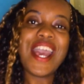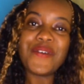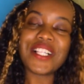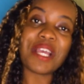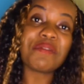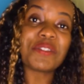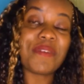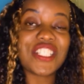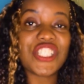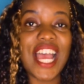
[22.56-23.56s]
welcome to
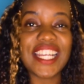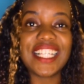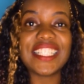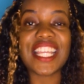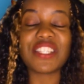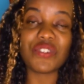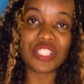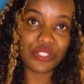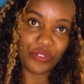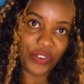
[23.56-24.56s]
my channel, and if it
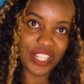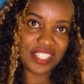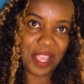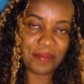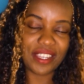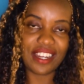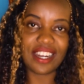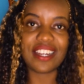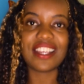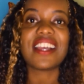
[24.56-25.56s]
is your first time
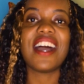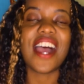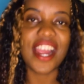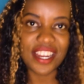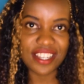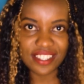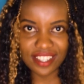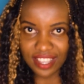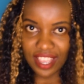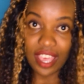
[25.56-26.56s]
here, ich
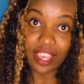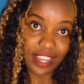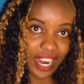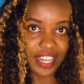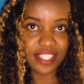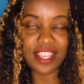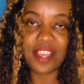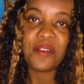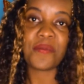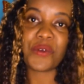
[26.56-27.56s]
heiße
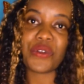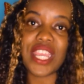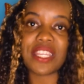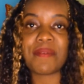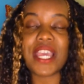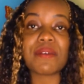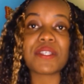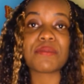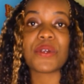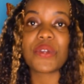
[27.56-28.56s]
Maureen. My name
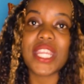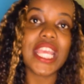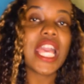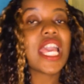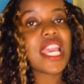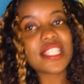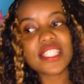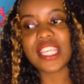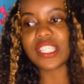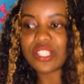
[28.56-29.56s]
is Maureen. It's
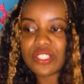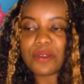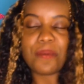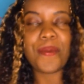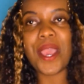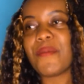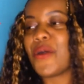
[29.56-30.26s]
the YouTube babe